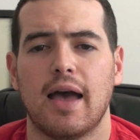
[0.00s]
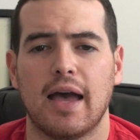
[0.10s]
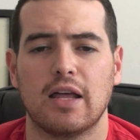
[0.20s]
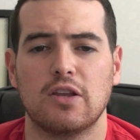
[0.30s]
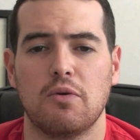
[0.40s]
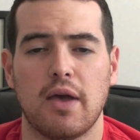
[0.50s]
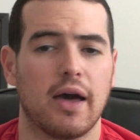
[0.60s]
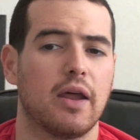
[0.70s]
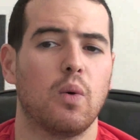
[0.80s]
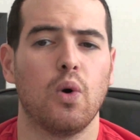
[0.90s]
and you
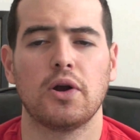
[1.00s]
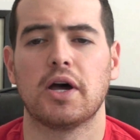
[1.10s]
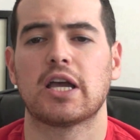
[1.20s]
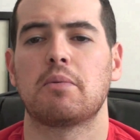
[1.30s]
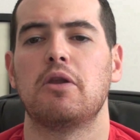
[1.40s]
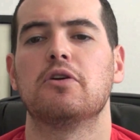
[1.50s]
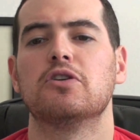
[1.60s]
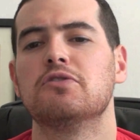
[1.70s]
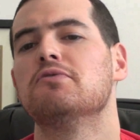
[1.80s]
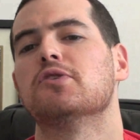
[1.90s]
get a Word document, you
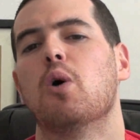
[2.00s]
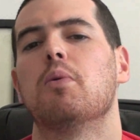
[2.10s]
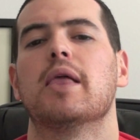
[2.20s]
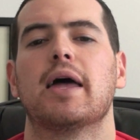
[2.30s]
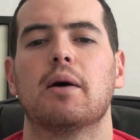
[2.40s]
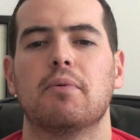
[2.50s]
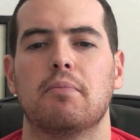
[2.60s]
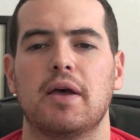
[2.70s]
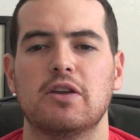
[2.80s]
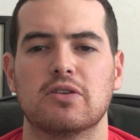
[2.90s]
can choose to open that up in
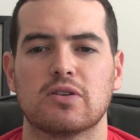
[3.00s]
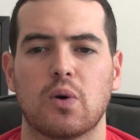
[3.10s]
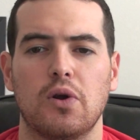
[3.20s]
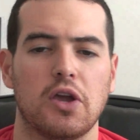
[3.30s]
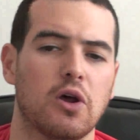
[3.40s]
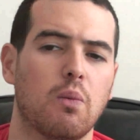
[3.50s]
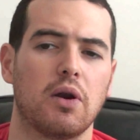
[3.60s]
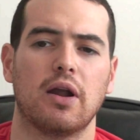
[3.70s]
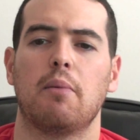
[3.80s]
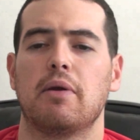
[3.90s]
Pages, or you can
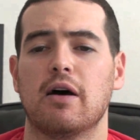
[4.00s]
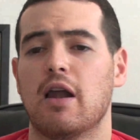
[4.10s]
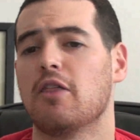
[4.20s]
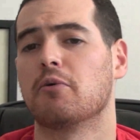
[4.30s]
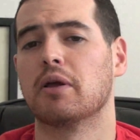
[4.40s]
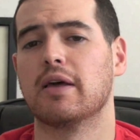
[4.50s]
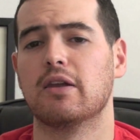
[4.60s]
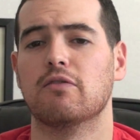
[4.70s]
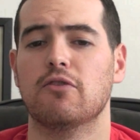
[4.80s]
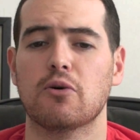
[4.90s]
open it up in another
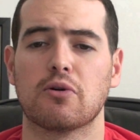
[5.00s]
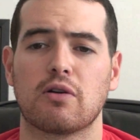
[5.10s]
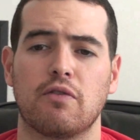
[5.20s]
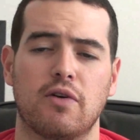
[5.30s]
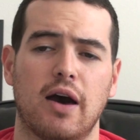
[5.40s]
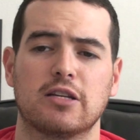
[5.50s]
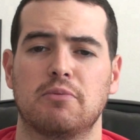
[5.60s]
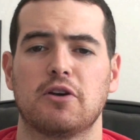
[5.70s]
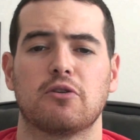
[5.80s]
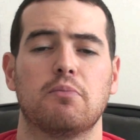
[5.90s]
related viewer. If you've got a
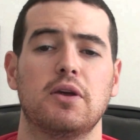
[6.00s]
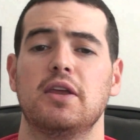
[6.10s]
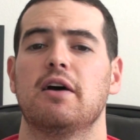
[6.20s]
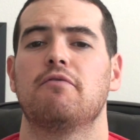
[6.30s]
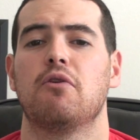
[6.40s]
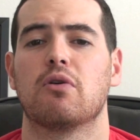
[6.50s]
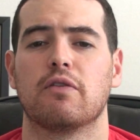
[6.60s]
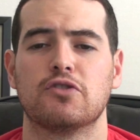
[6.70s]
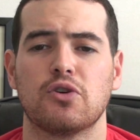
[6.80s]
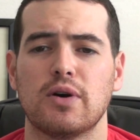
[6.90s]
special PDF viewer
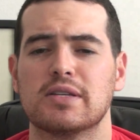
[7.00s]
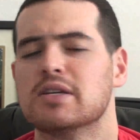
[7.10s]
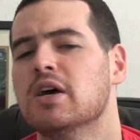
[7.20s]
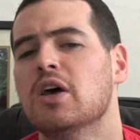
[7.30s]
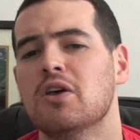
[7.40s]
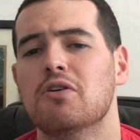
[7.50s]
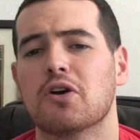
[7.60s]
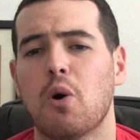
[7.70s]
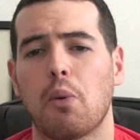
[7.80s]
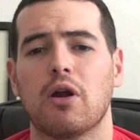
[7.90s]
of choice, you
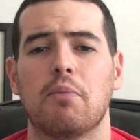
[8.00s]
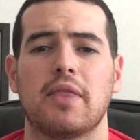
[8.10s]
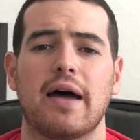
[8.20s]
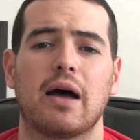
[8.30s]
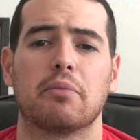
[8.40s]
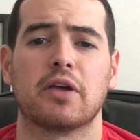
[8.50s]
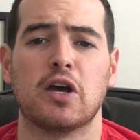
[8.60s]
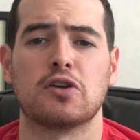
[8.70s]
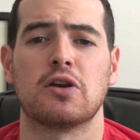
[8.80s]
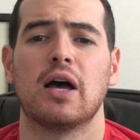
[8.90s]
can open it up in that
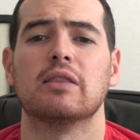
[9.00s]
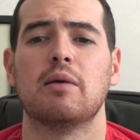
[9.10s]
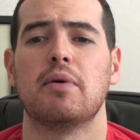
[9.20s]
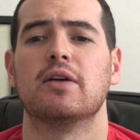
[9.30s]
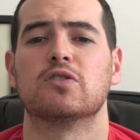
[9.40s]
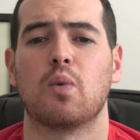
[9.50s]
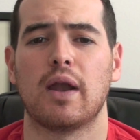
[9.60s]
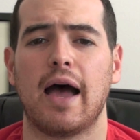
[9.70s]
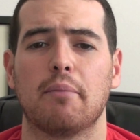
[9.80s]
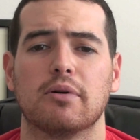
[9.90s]
application. You're not limited to
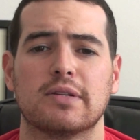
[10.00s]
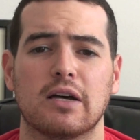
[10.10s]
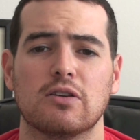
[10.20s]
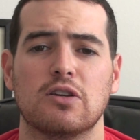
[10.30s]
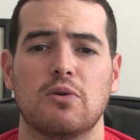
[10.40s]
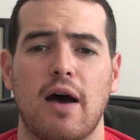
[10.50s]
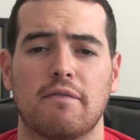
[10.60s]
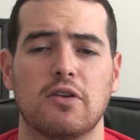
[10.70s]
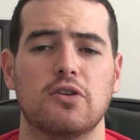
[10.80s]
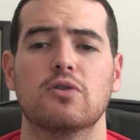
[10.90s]
what Apple tells you you
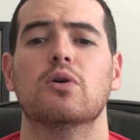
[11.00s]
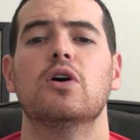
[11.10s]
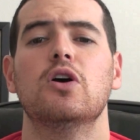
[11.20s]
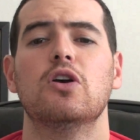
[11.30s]
have to do